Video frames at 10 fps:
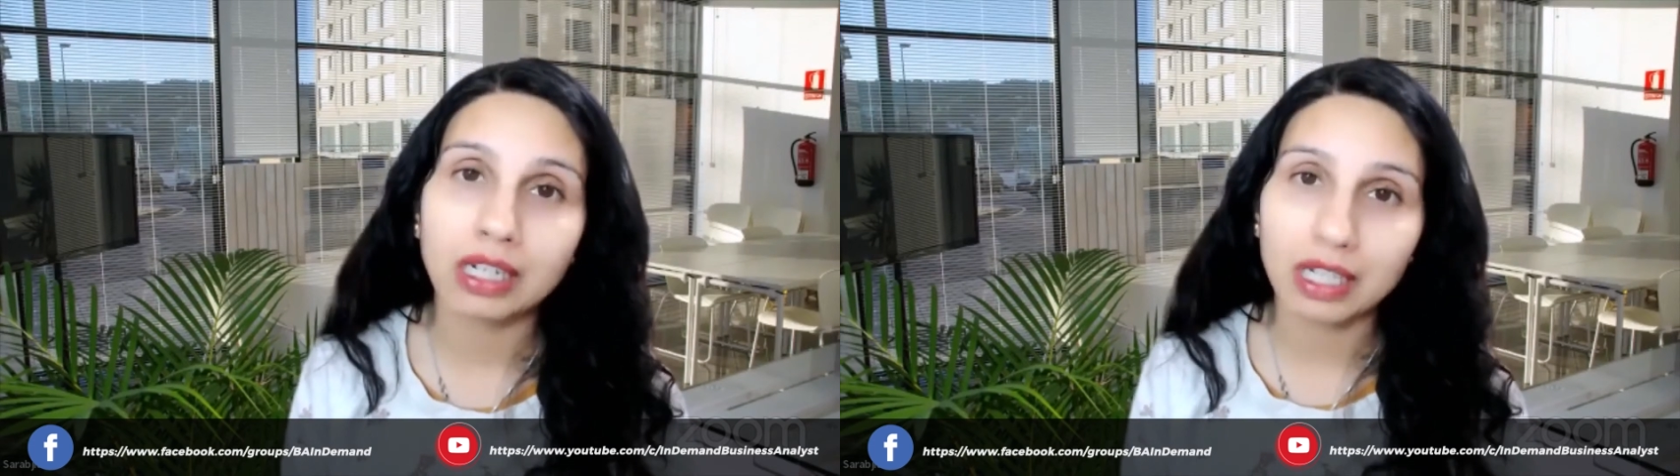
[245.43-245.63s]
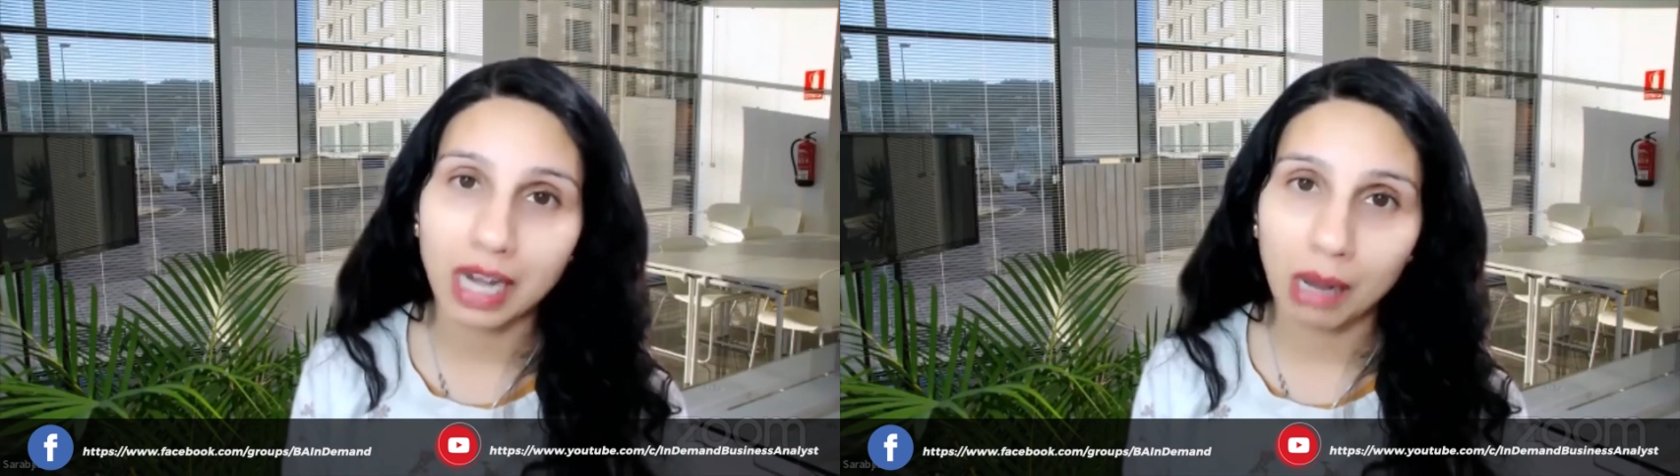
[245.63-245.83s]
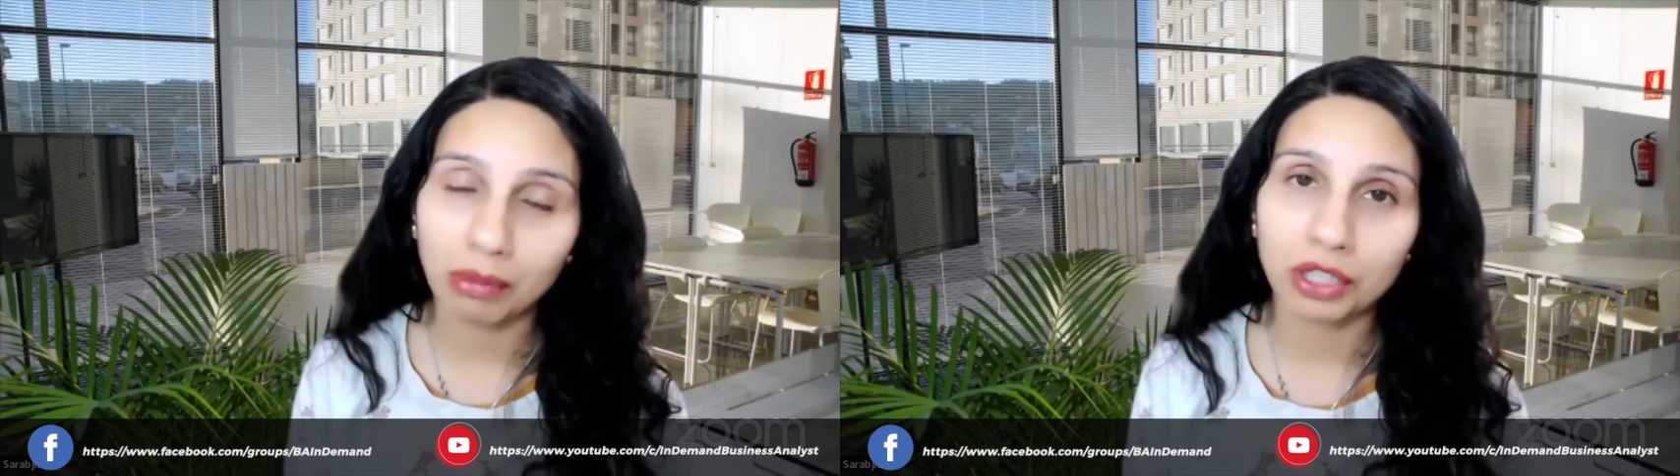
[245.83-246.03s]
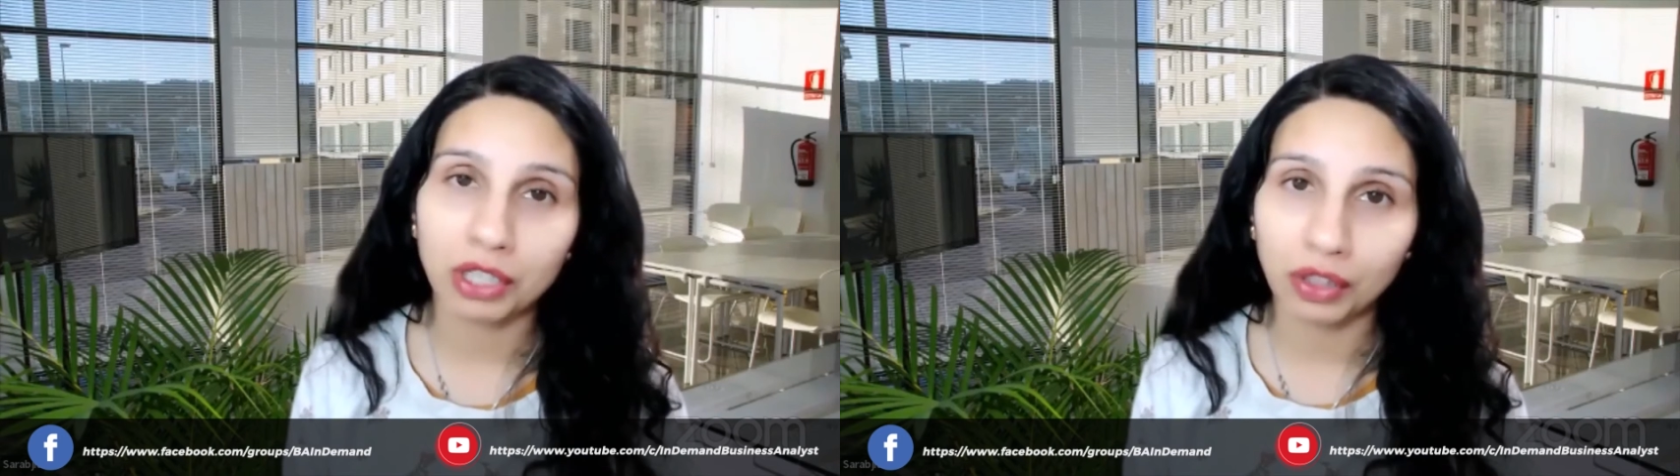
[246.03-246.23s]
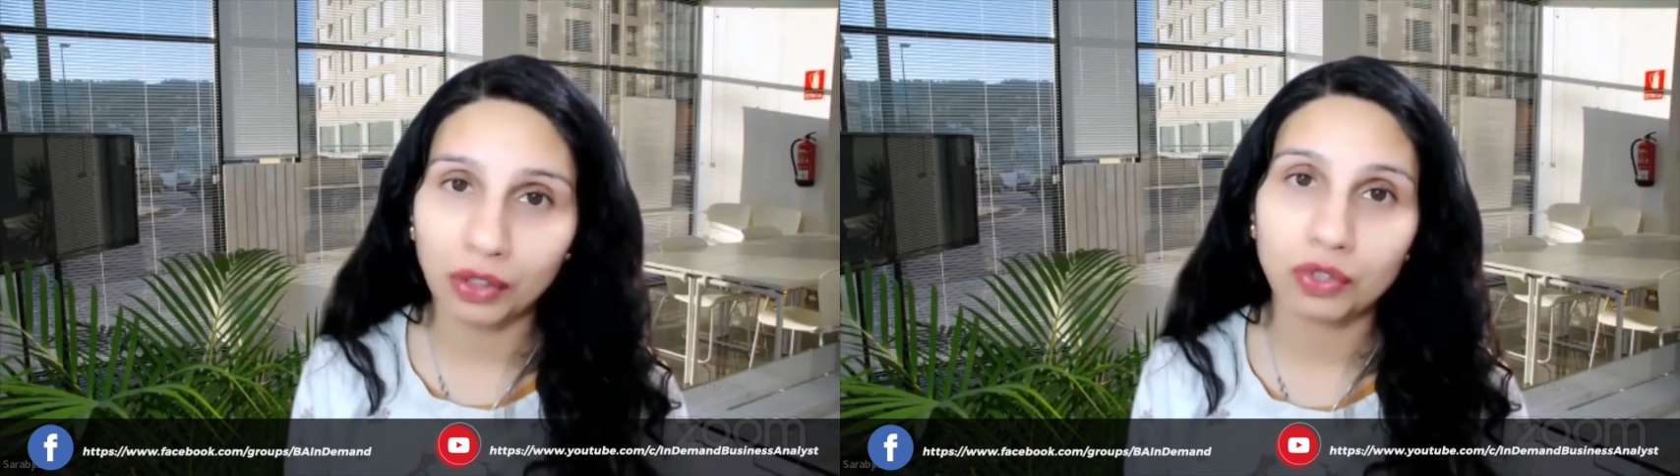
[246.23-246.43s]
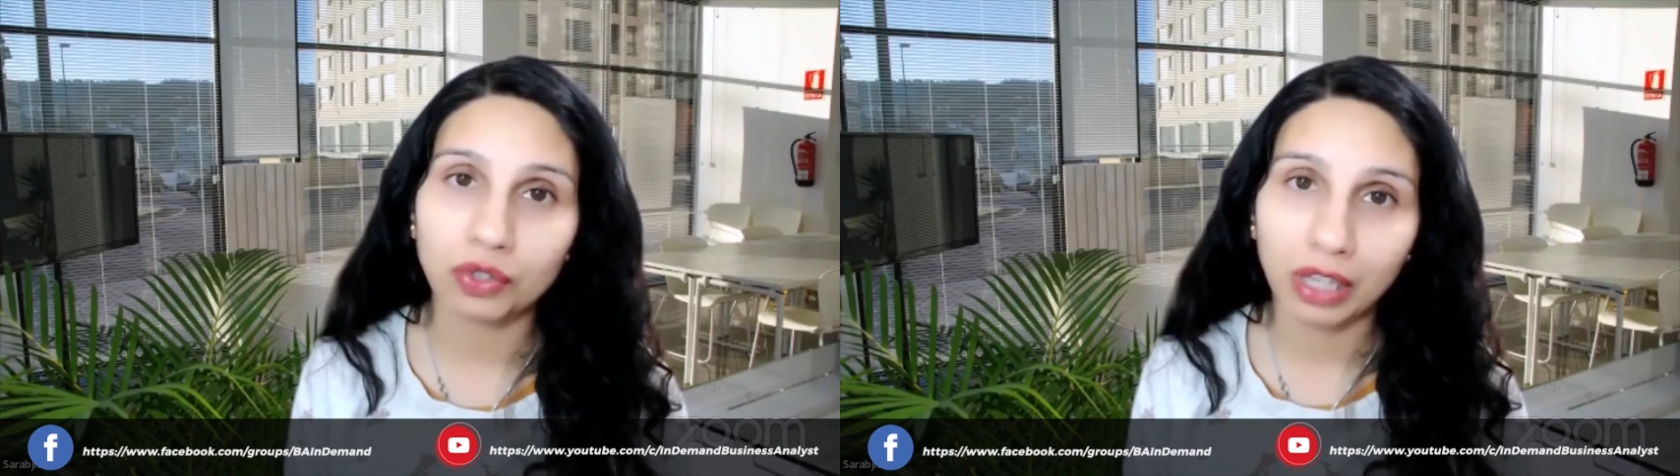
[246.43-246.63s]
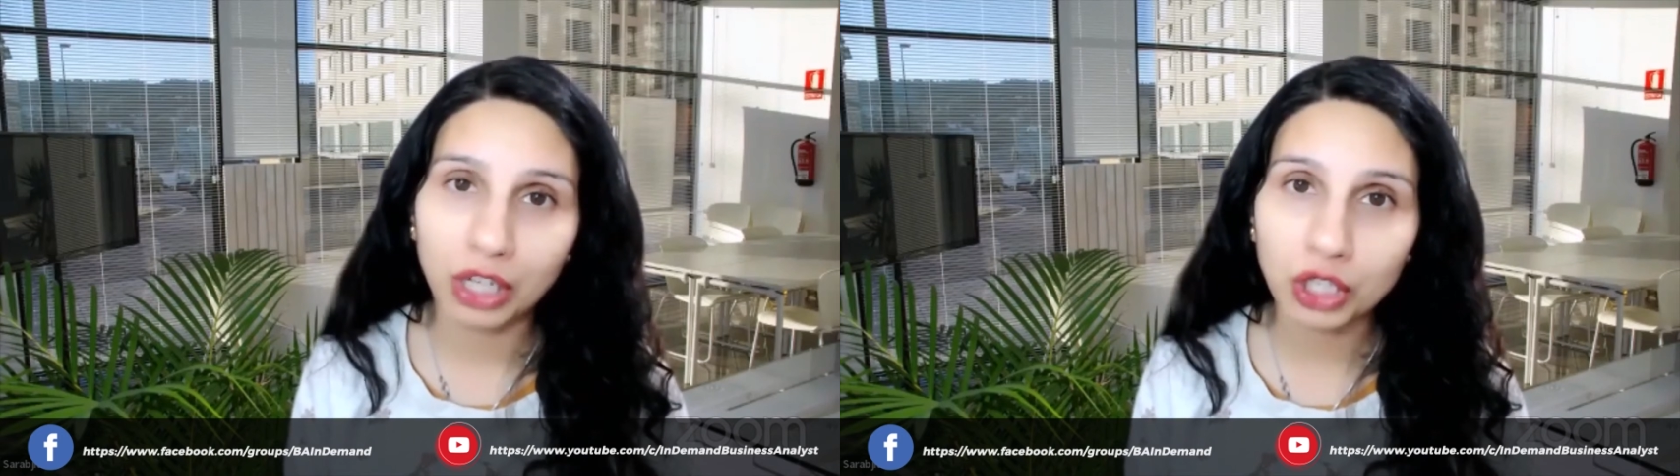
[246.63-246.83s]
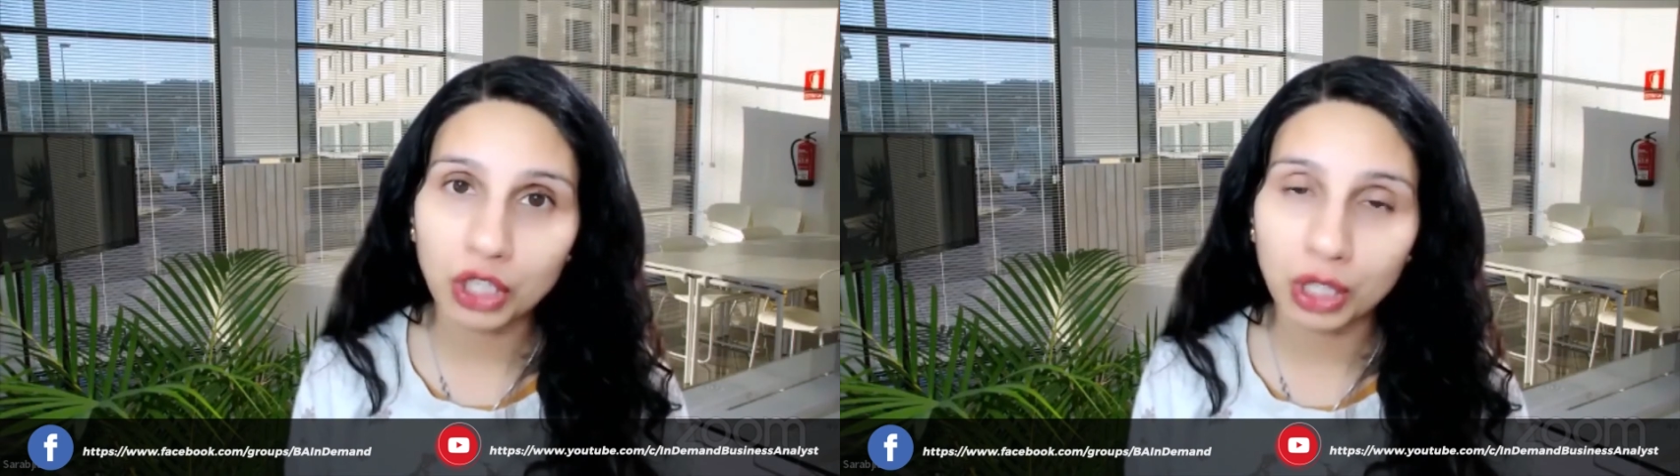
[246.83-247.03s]
establishing those
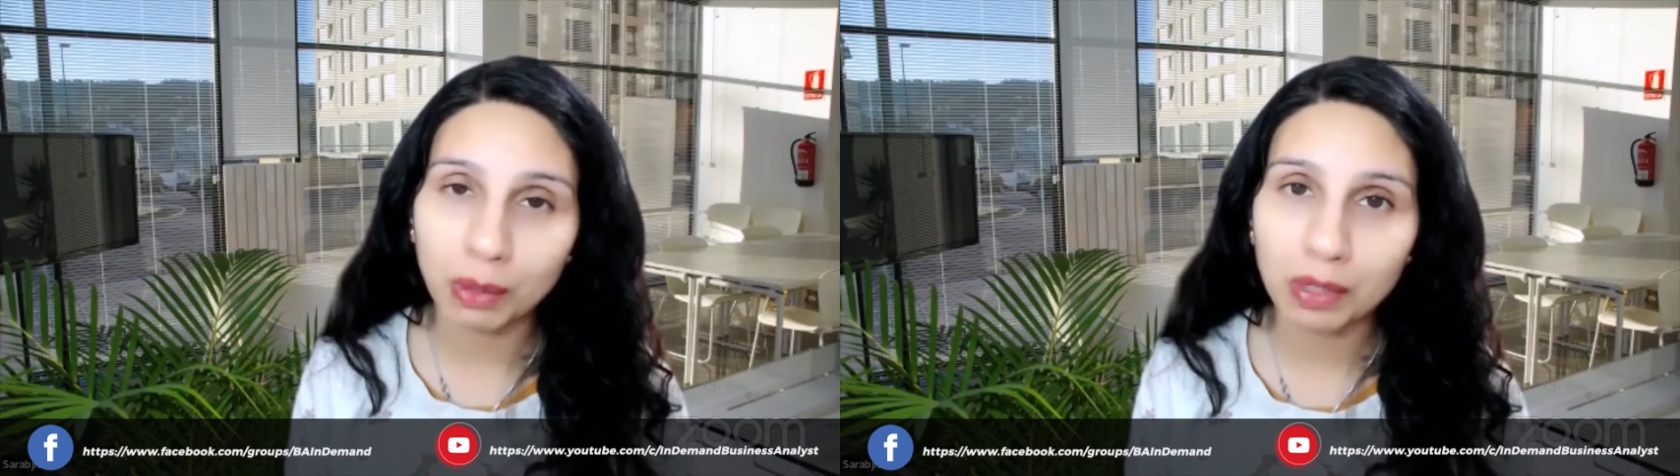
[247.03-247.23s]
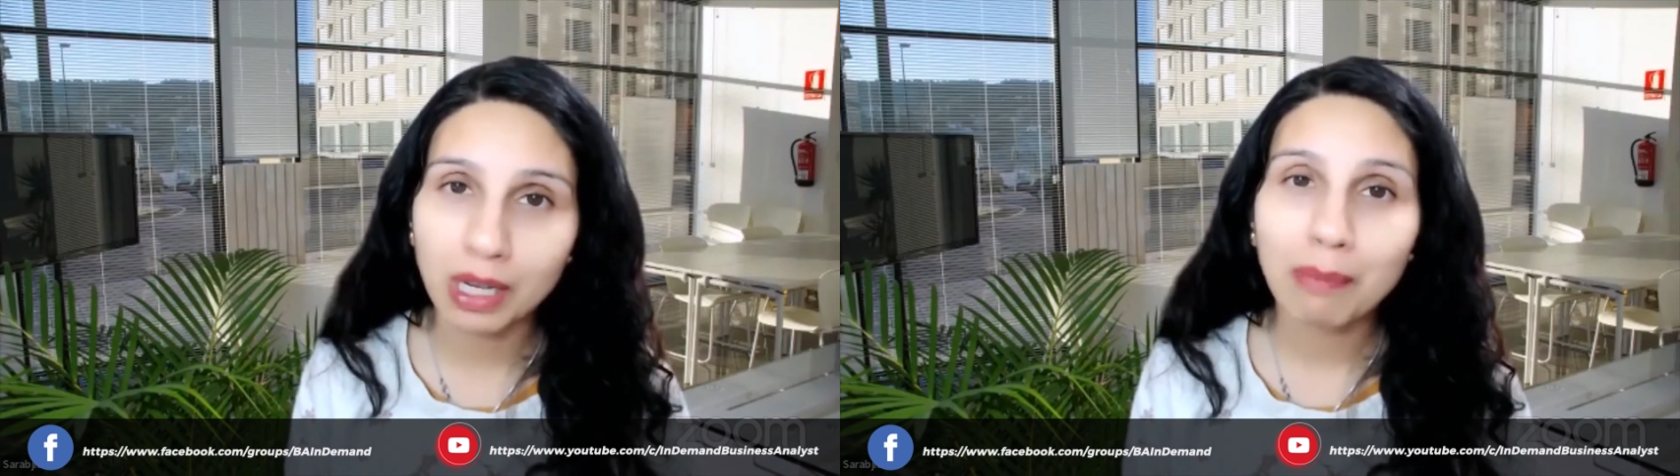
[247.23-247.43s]
relationships,